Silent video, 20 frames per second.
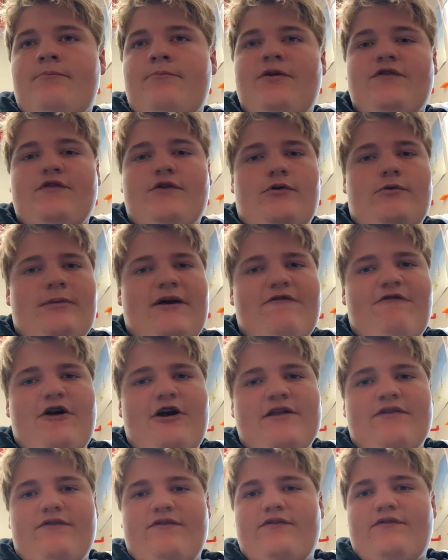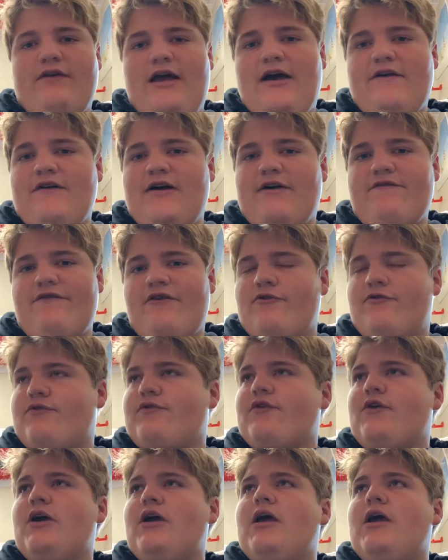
Because all my friends have iPhones.